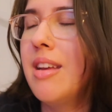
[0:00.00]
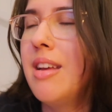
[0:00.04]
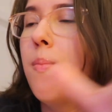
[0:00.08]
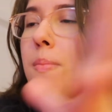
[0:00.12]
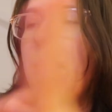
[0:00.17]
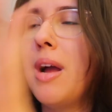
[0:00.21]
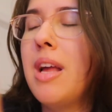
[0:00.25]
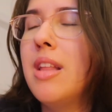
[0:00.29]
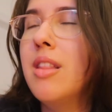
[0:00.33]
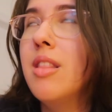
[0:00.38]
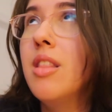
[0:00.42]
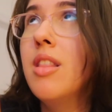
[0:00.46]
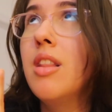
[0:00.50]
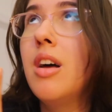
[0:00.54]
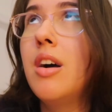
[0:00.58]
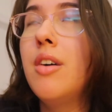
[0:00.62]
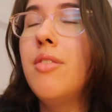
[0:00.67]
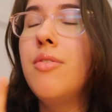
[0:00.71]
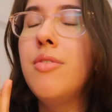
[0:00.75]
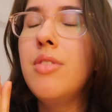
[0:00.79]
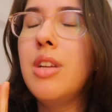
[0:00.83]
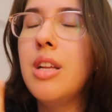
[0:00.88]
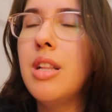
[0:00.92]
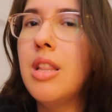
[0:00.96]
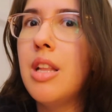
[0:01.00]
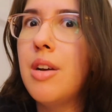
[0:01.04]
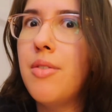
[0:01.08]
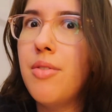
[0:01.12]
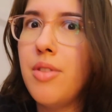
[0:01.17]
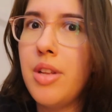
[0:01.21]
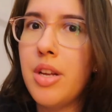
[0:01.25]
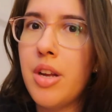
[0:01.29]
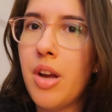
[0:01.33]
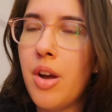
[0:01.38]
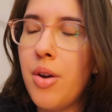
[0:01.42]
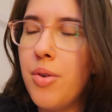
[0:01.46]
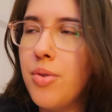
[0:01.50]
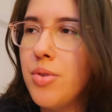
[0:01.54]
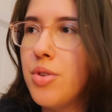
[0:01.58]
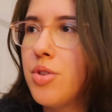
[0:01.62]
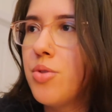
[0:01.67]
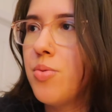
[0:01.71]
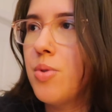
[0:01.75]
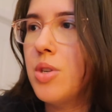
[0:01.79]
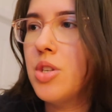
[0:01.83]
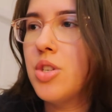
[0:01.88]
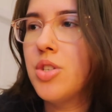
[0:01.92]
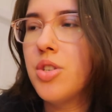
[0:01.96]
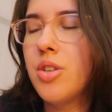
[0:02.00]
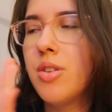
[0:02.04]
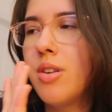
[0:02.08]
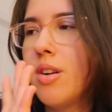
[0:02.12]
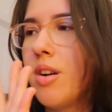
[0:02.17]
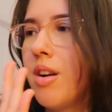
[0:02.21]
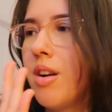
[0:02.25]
My lovely, lovely coach, which,